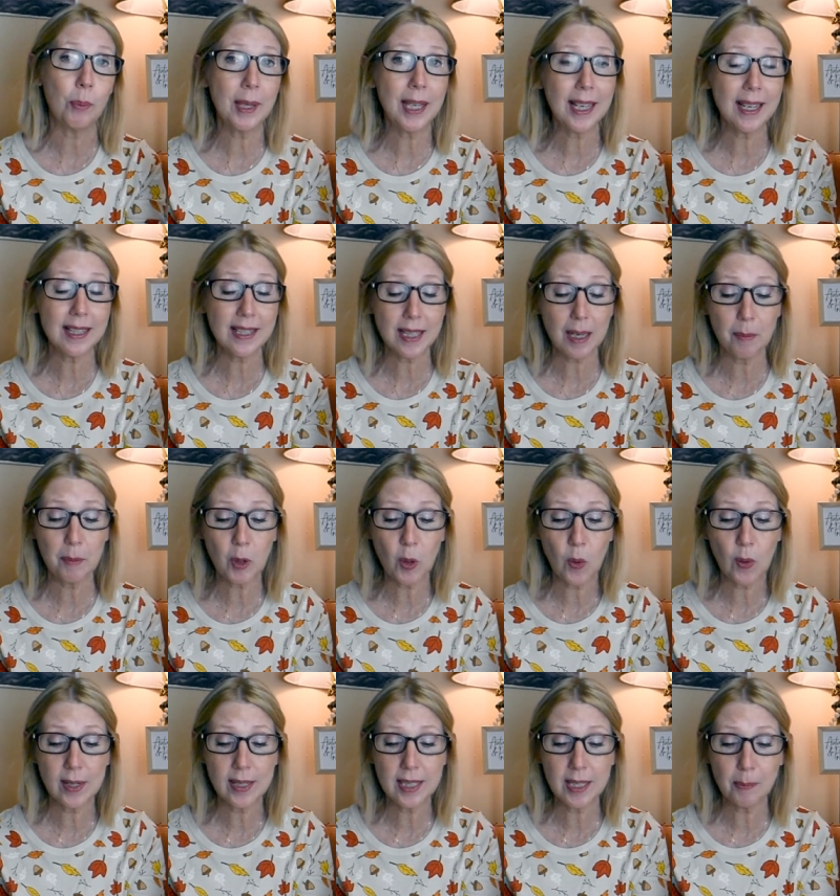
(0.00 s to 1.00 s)
because I'm
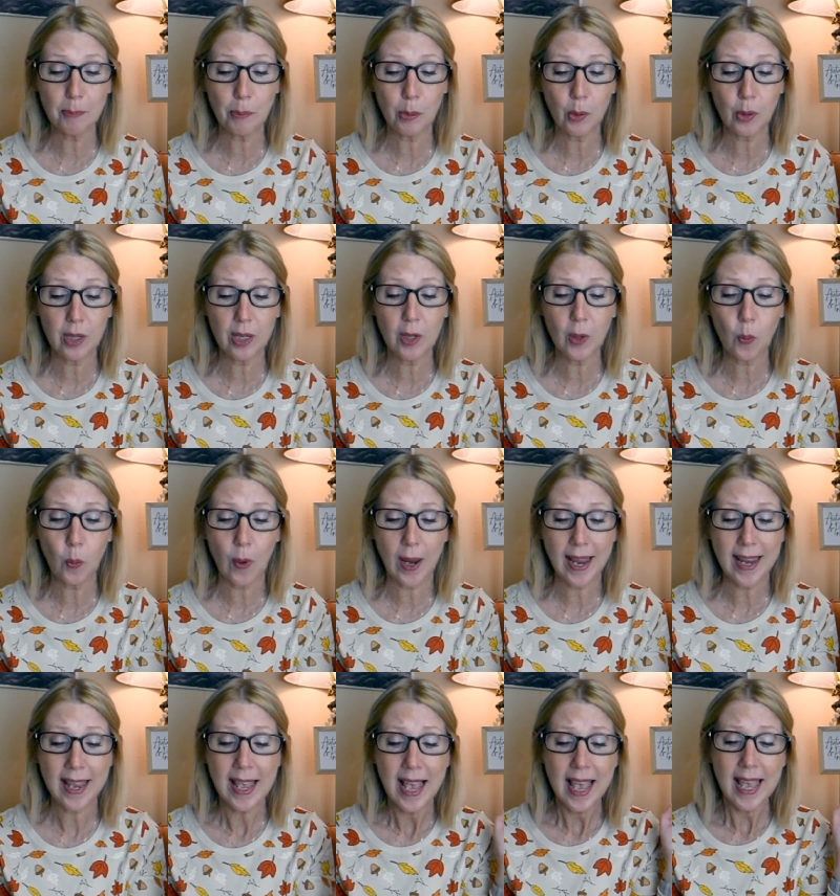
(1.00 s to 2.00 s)
going to put it
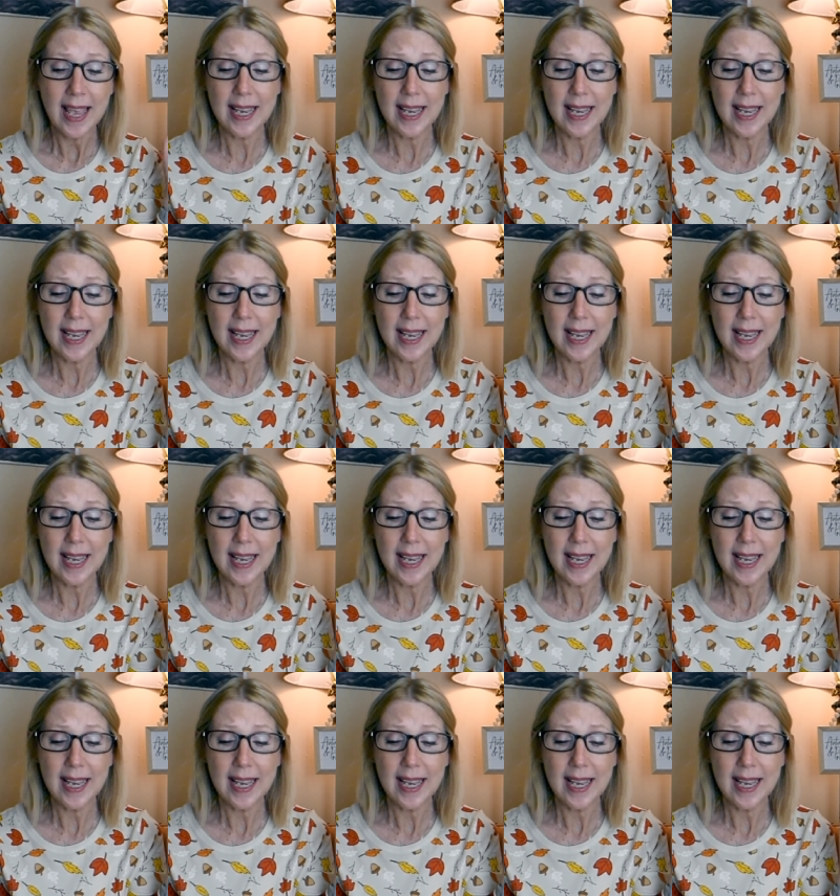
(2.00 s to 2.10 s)
away.